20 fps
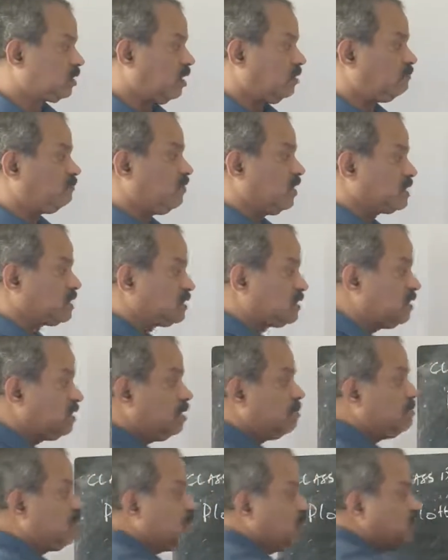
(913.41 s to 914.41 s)
First
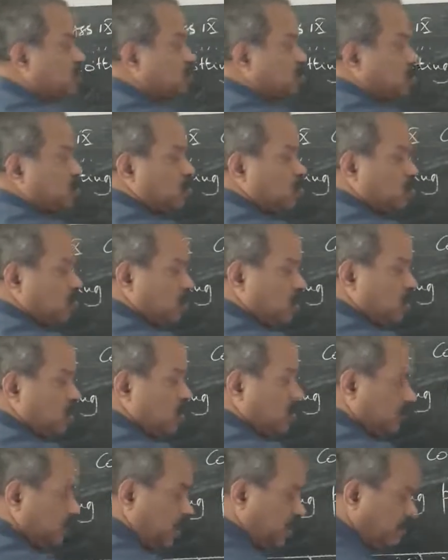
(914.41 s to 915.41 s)
number is 2.
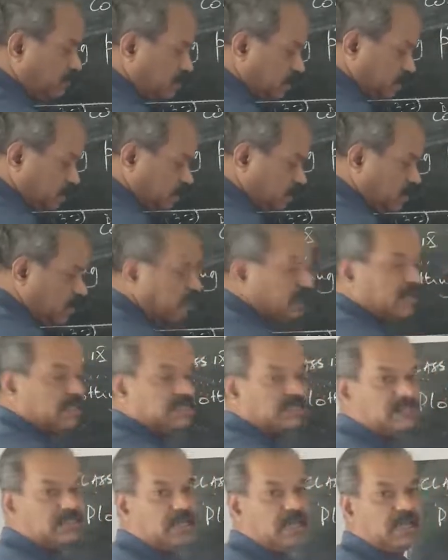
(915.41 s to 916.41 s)
Here first number is
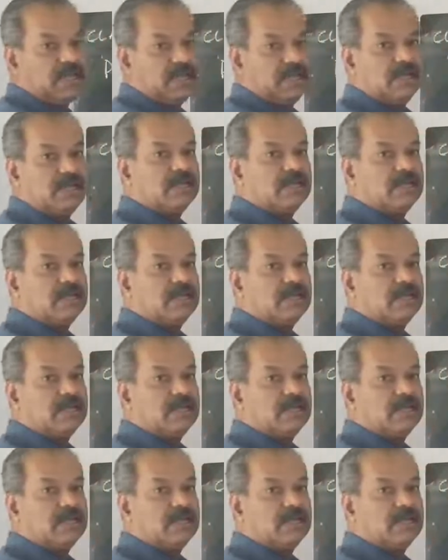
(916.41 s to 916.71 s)
3.